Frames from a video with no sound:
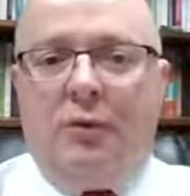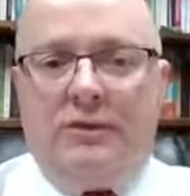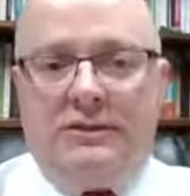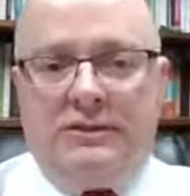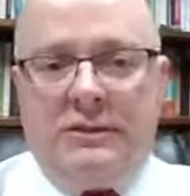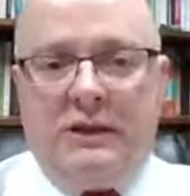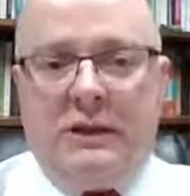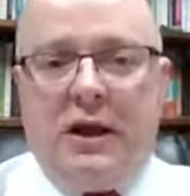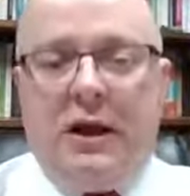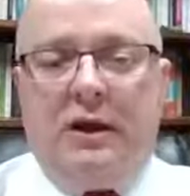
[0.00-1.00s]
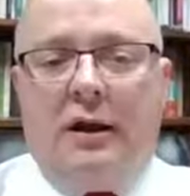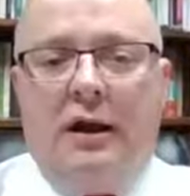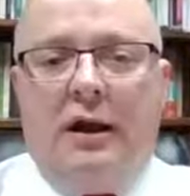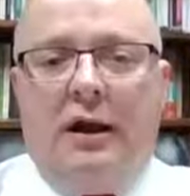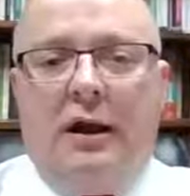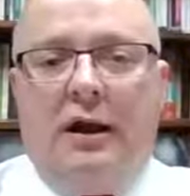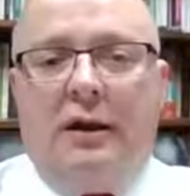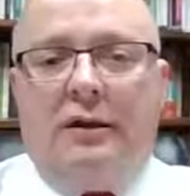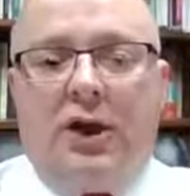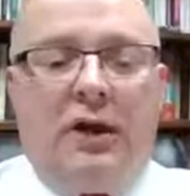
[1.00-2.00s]
for the synagogue,
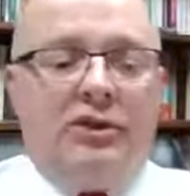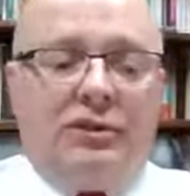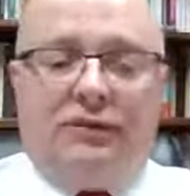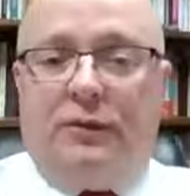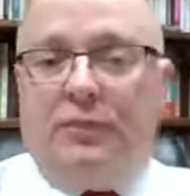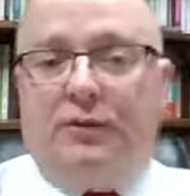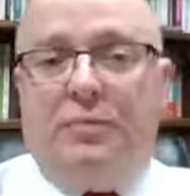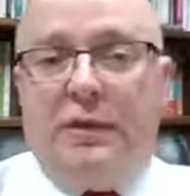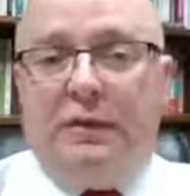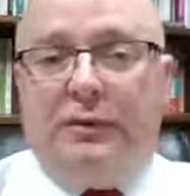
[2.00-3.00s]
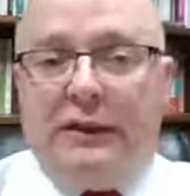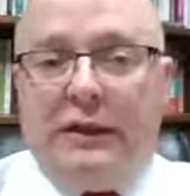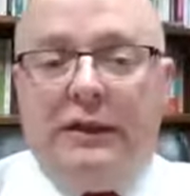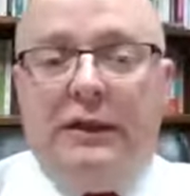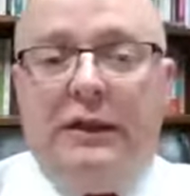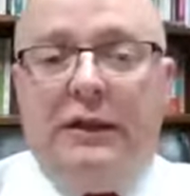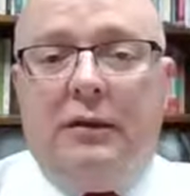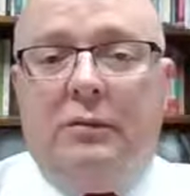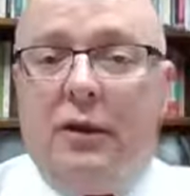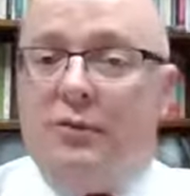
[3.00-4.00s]
uh, not just for the building,
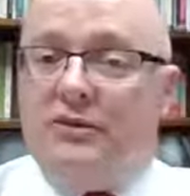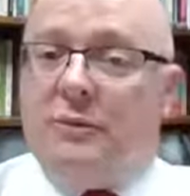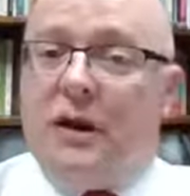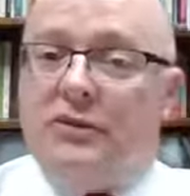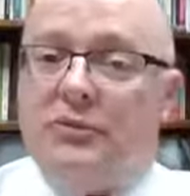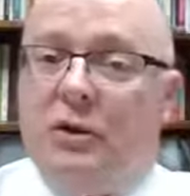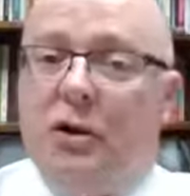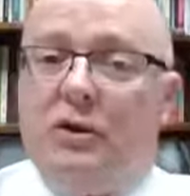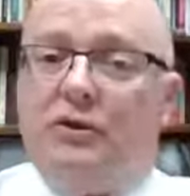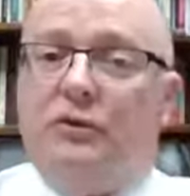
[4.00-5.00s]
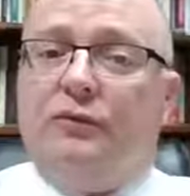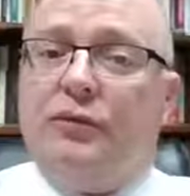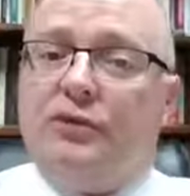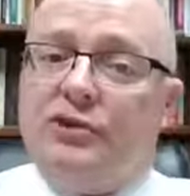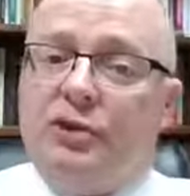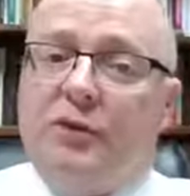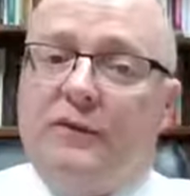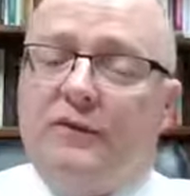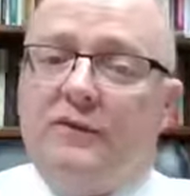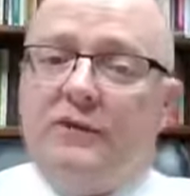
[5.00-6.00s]
but responsible also for the
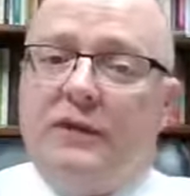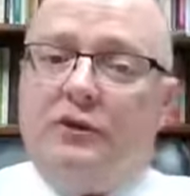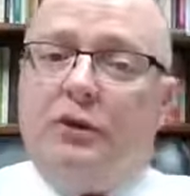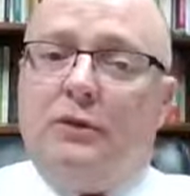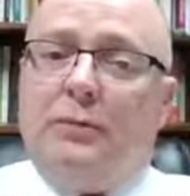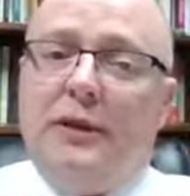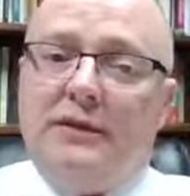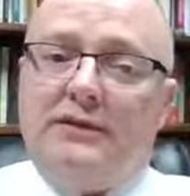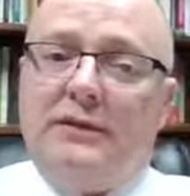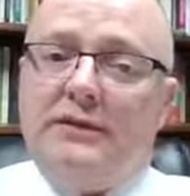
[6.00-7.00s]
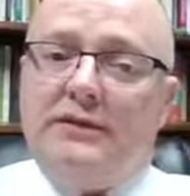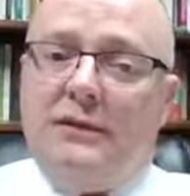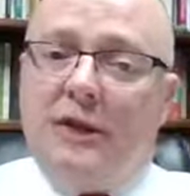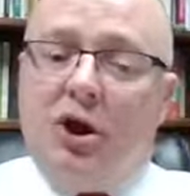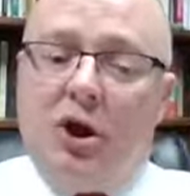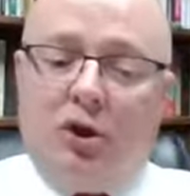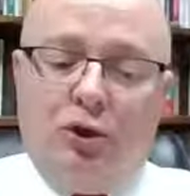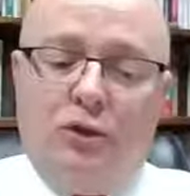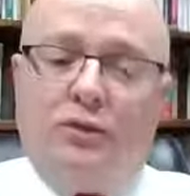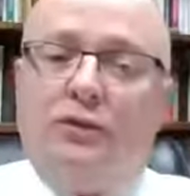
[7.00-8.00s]
services that took place in the synagogue.
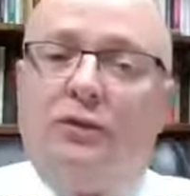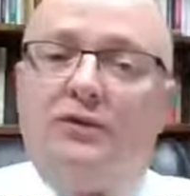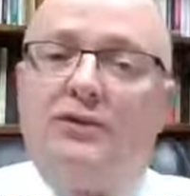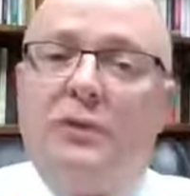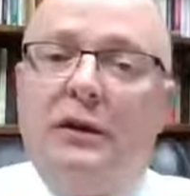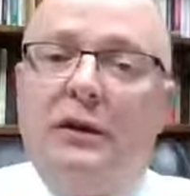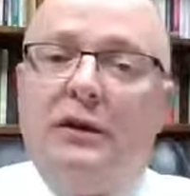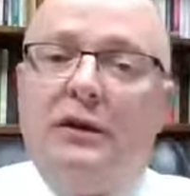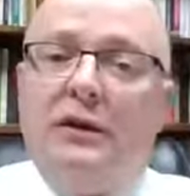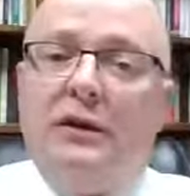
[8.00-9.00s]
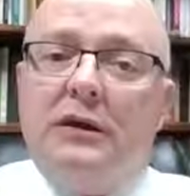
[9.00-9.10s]
Who was going to speak?